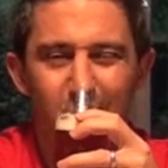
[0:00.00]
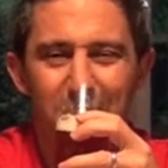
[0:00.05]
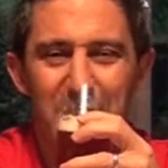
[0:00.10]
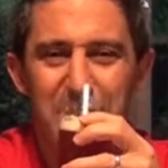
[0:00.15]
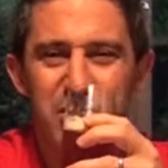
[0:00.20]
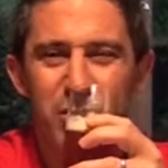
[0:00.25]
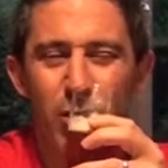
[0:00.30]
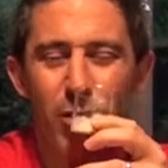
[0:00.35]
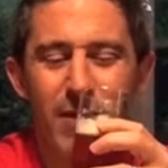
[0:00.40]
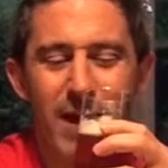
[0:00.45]

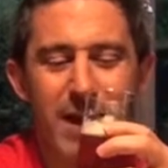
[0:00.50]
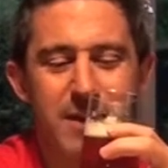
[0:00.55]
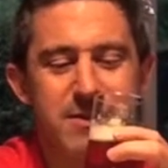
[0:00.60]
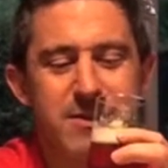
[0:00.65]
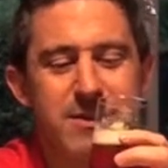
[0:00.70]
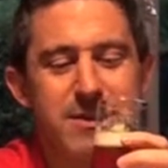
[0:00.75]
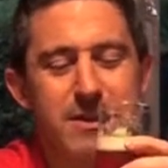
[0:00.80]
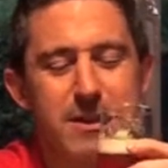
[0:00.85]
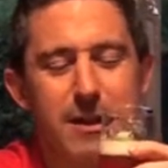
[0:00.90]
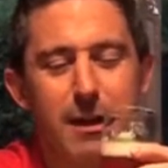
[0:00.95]
It's got that
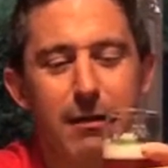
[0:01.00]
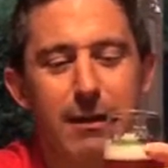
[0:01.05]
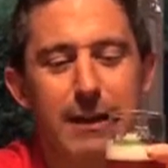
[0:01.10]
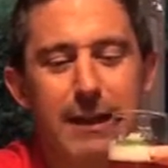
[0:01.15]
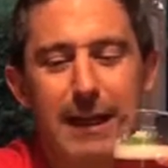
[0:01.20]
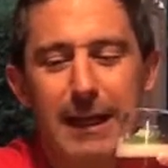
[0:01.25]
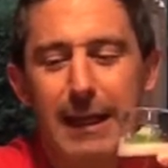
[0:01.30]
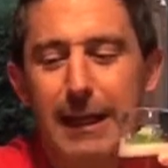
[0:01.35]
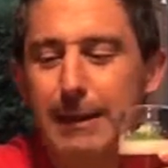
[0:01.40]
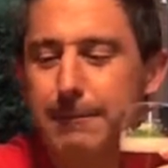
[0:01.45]

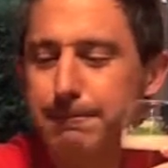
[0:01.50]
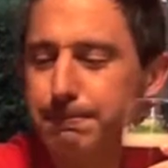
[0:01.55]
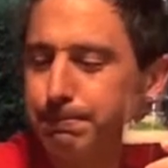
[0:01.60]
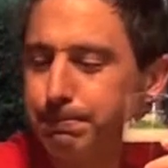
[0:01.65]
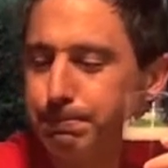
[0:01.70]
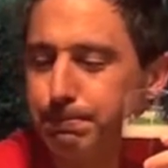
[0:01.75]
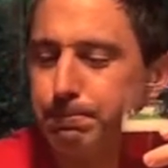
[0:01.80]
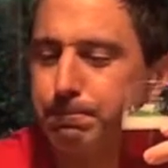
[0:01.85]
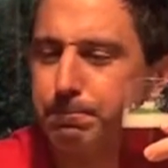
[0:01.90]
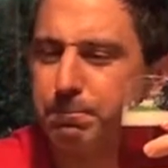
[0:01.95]
slightly.
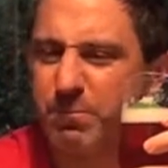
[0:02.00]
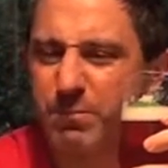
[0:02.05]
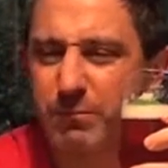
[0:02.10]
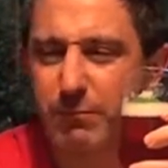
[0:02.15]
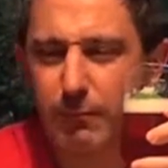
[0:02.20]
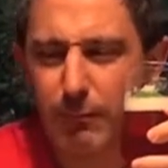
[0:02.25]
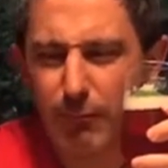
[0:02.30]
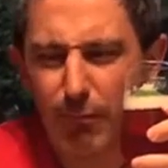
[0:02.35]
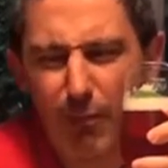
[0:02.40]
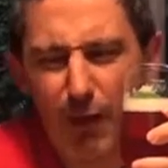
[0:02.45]

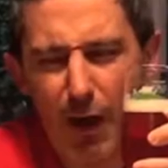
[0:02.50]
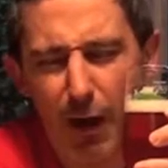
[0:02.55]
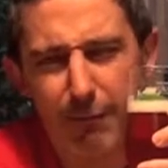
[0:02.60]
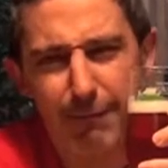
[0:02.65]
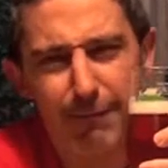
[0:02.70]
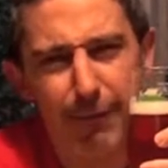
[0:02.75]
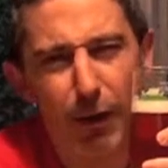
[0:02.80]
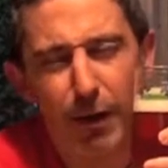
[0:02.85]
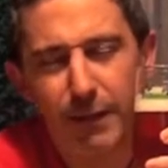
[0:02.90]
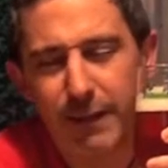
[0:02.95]
I
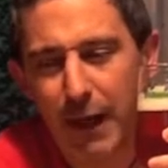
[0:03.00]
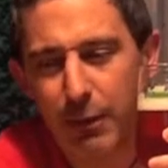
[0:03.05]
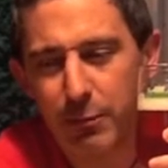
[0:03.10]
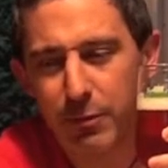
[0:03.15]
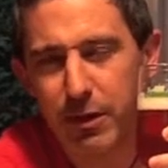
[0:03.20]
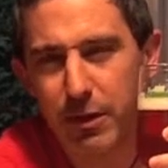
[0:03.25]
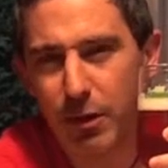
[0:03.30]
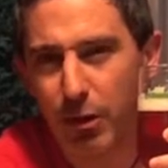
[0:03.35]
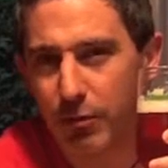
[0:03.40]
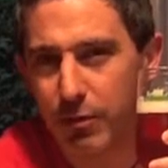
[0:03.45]
find that
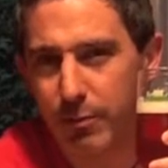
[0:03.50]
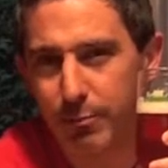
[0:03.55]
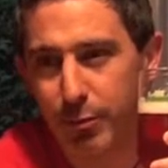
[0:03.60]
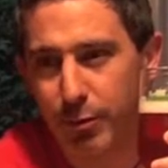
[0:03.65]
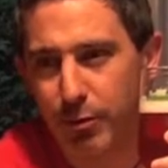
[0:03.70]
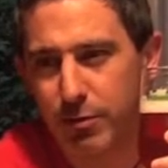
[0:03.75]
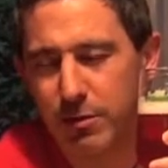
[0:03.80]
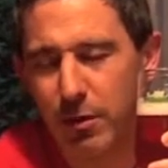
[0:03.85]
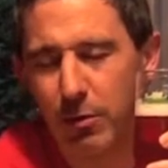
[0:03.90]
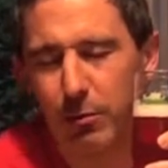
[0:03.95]
with a lot of the
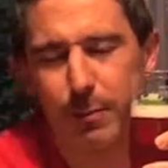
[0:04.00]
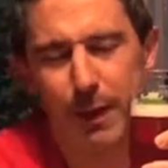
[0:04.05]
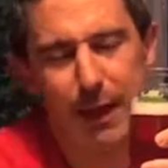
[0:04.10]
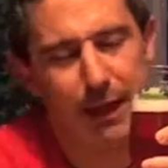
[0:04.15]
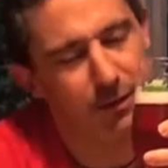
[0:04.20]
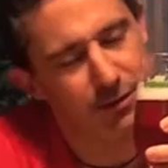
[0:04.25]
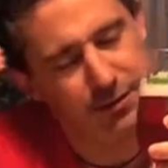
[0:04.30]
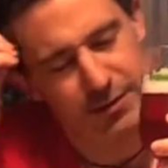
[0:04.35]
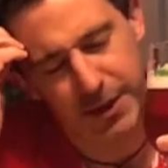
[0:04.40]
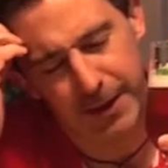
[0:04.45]
Brewdog
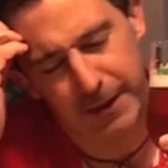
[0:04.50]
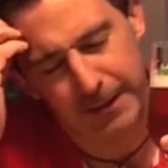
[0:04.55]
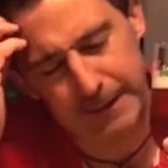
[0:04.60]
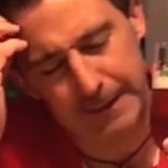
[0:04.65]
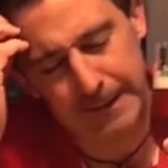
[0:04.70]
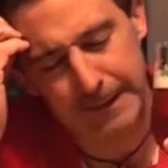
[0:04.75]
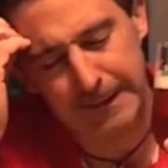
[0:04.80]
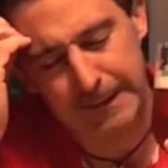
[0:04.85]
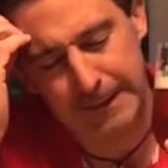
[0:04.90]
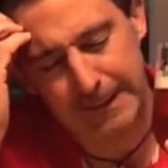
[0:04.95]
beers that.
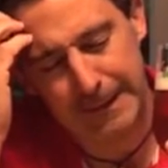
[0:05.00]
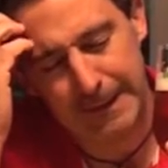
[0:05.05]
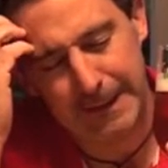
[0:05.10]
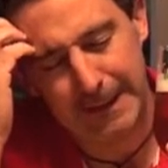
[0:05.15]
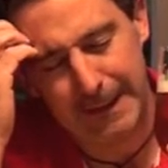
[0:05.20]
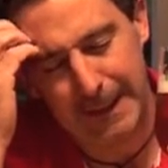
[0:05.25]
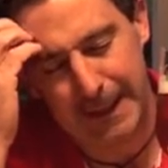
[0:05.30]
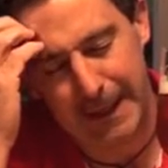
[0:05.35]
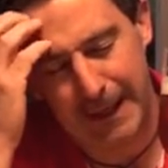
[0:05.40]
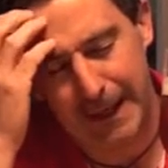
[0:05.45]

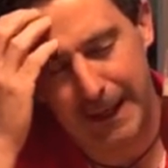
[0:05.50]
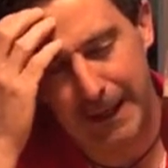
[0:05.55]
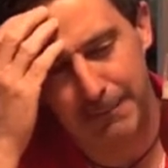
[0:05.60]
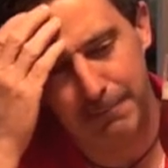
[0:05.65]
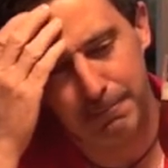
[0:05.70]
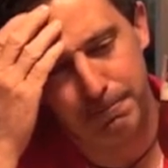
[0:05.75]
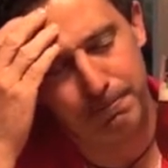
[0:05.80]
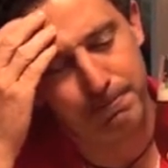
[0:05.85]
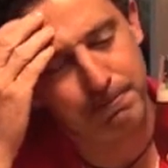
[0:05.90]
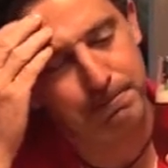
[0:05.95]

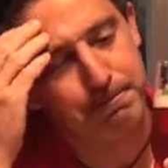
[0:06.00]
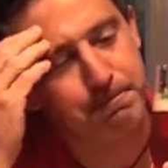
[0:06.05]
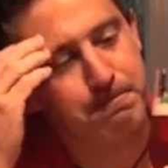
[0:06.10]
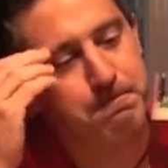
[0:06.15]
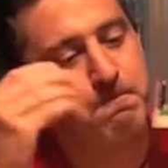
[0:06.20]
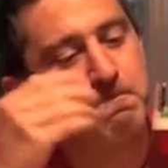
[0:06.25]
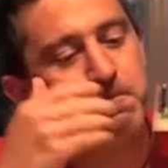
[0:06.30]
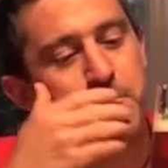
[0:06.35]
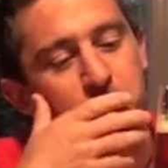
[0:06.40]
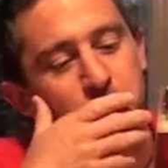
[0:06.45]
And
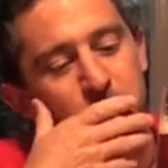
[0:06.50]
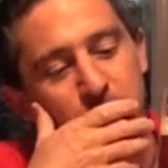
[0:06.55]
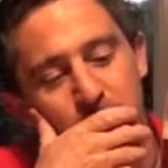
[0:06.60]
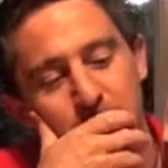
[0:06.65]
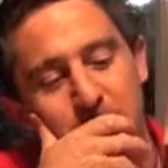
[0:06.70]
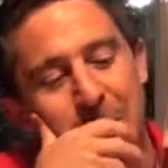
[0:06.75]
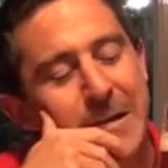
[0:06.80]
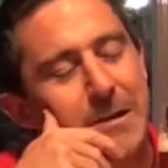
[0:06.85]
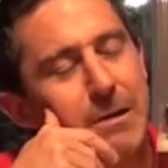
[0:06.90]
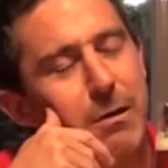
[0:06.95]

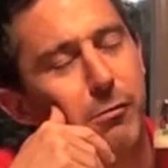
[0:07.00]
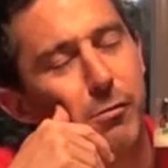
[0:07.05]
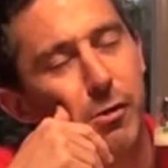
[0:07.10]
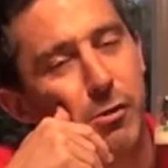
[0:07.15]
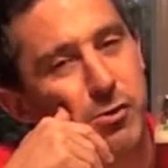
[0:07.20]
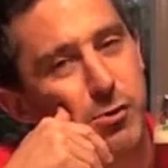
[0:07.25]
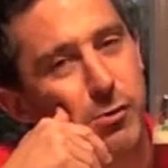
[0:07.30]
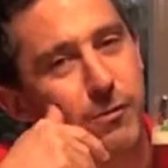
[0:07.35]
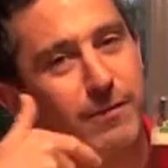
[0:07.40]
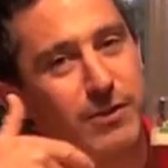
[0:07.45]
I'm
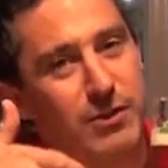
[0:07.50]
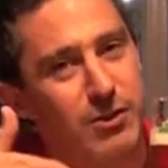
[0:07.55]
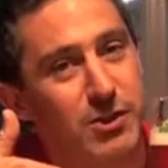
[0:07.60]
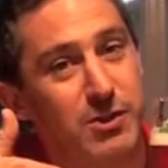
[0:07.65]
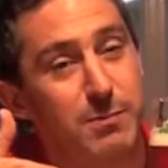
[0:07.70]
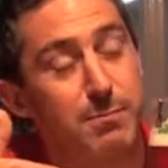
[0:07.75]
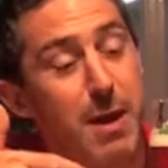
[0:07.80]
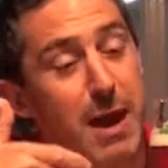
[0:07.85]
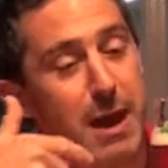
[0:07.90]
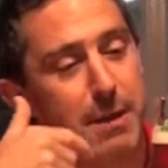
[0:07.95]
not sure if it's
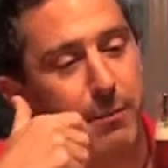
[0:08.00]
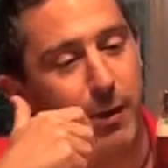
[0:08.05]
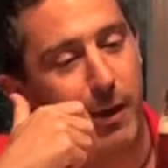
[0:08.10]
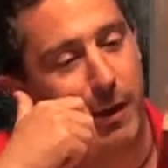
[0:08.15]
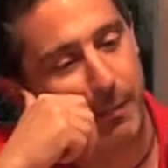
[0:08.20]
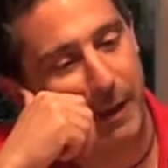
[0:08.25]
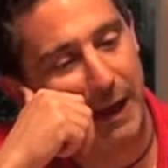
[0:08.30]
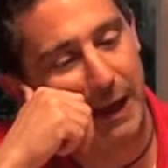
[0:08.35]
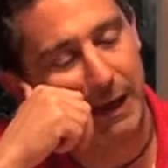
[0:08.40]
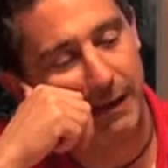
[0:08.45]
just me and my
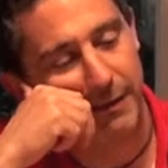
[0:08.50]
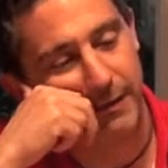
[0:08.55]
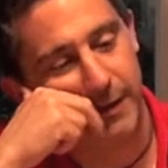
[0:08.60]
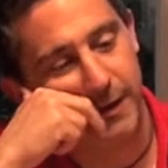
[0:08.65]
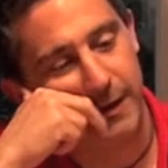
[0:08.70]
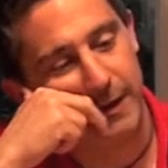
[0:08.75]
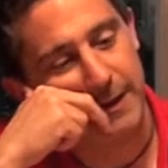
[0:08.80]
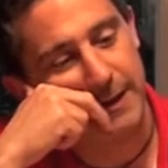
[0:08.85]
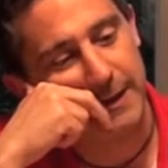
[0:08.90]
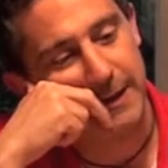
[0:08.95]
palate
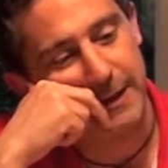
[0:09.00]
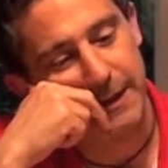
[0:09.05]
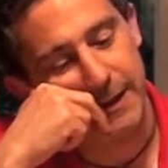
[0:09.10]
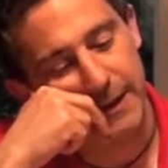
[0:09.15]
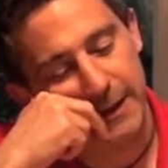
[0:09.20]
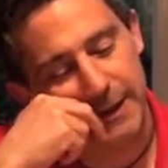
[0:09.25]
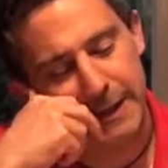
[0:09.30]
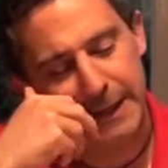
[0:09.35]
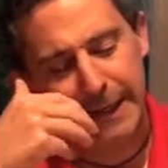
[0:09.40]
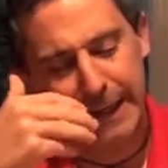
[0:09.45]
that,
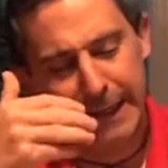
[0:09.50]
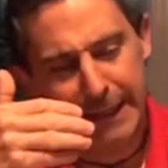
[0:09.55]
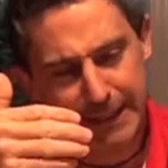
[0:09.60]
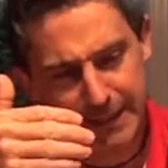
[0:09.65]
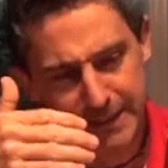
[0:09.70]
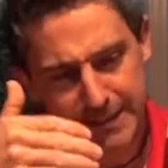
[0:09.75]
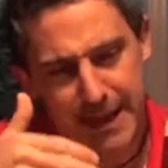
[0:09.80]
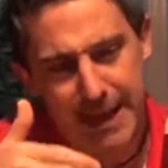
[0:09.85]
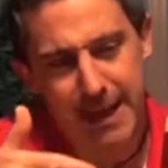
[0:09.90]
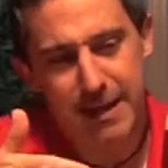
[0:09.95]

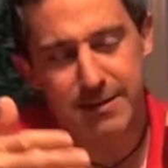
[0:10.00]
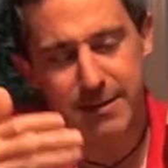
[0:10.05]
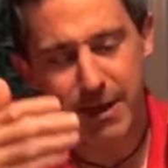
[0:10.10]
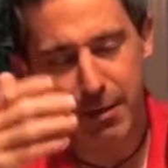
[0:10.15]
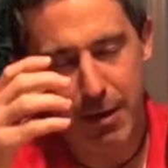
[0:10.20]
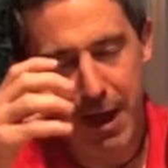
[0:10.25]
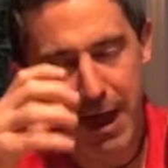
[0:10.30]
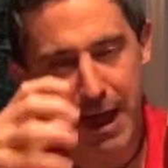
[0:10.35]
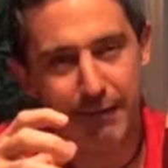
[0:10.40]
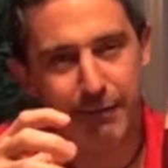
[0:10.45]
because they so
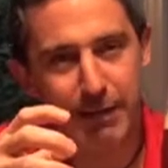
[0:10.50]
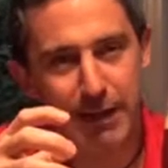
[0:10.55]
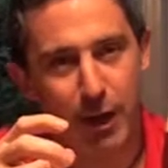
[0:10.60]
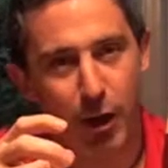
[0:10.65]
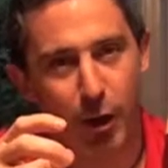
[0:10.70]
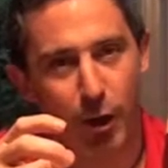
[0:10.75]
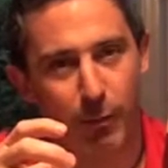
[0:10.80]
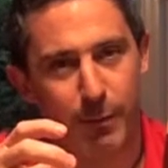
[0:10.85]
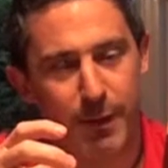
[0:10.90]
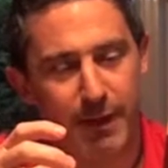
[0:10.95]
heavily
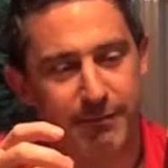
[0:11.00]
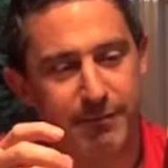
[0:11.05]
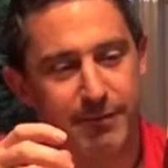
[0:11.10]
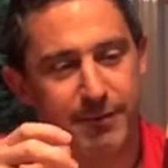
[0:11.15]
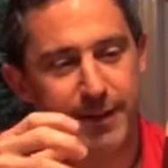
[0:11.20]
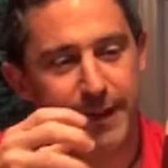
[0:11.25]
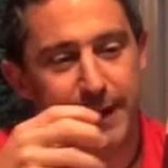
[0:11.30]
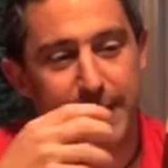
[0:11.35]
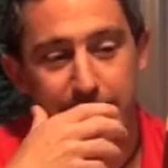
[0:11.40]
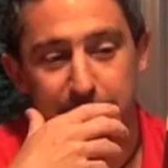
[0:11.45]
hop
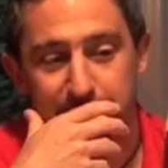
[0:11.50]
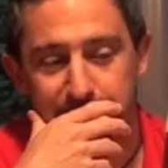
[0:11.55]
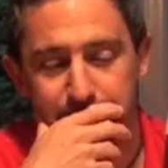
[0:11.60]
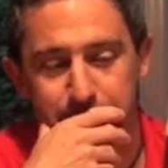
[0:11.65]
everything.